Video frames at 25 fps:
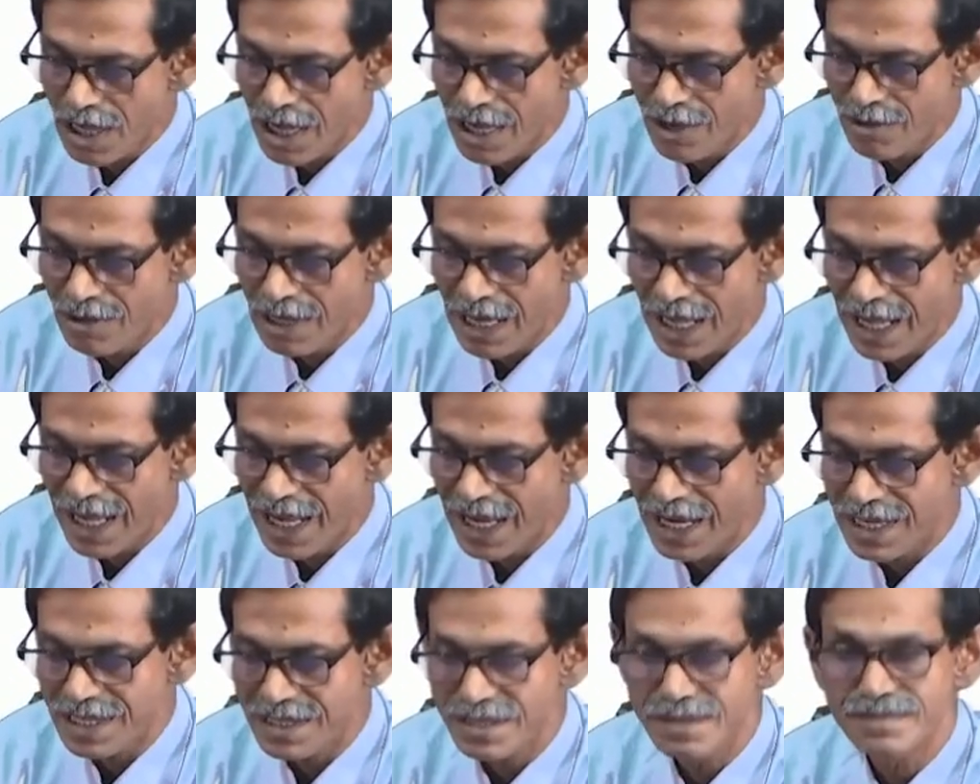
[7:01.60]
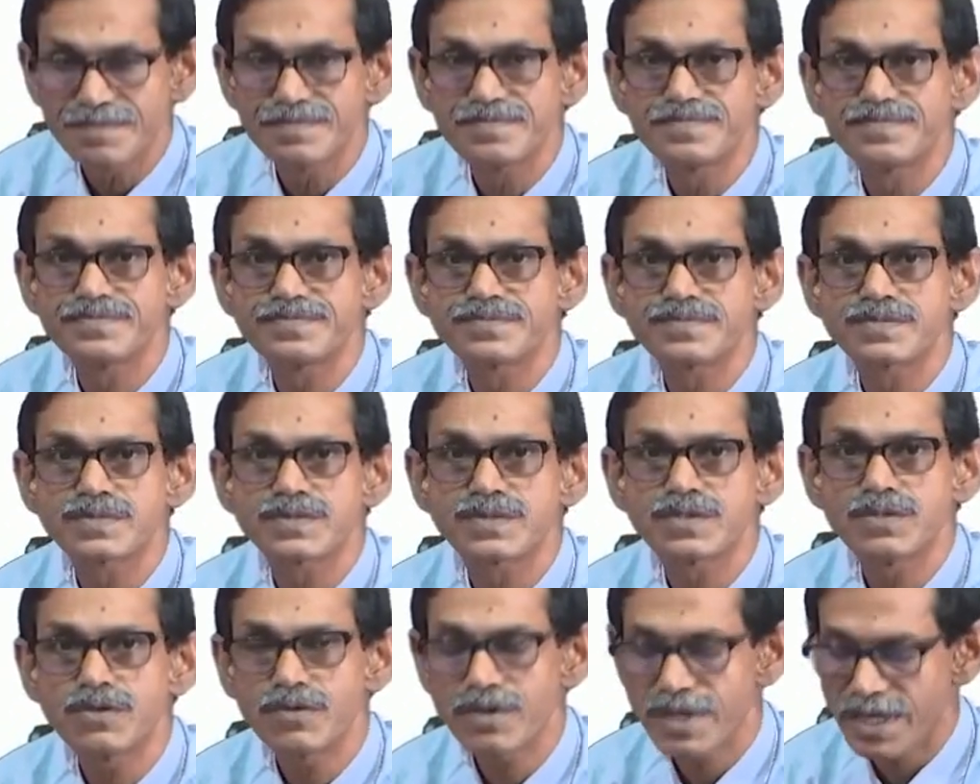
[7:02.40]
I will add.
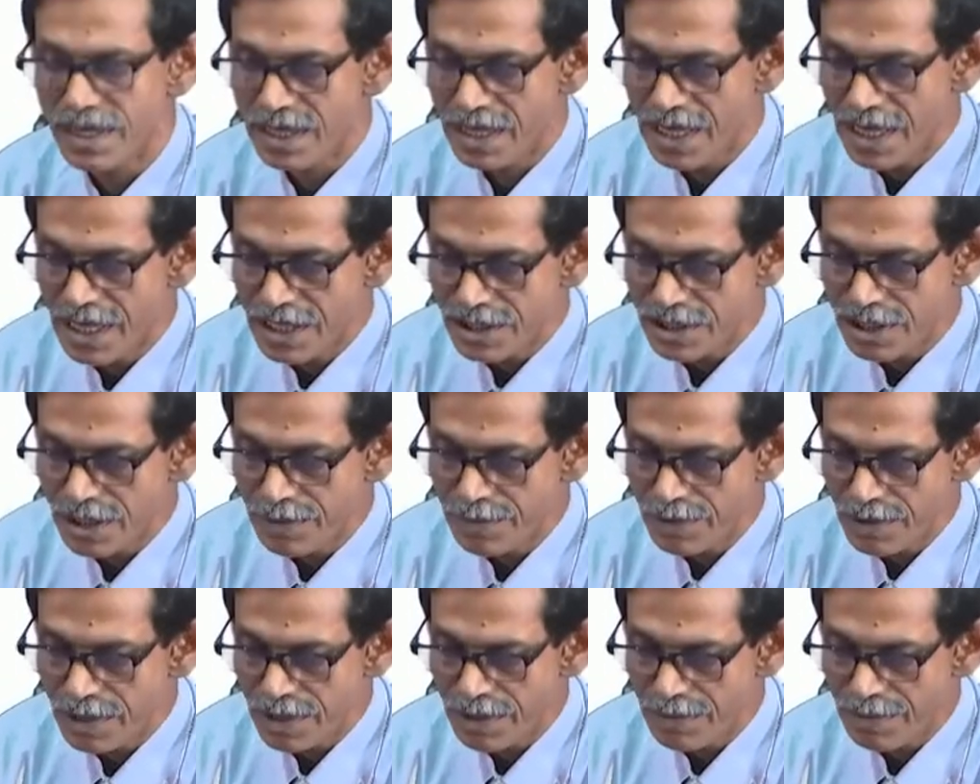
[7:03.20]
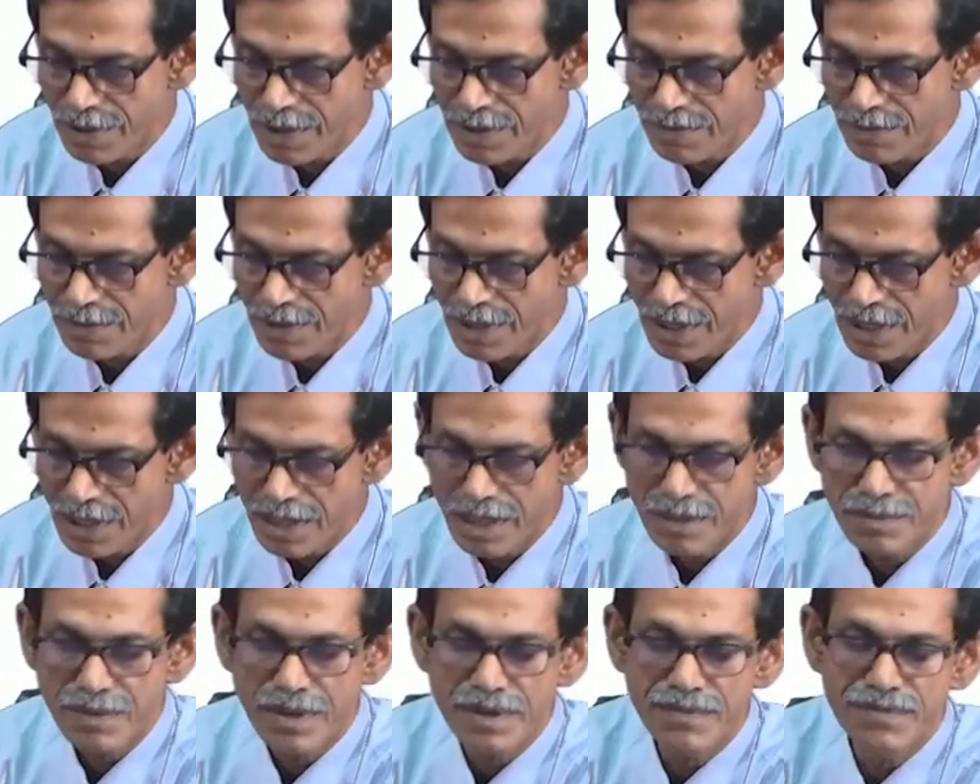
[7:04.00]
Okay. So,
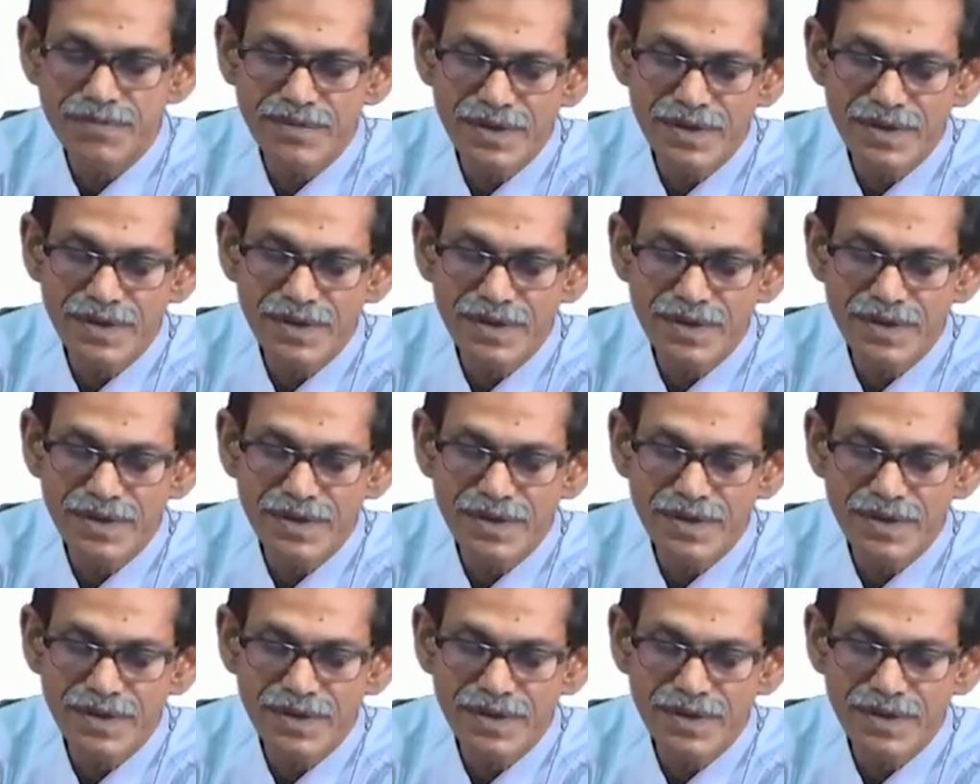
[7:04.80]
if I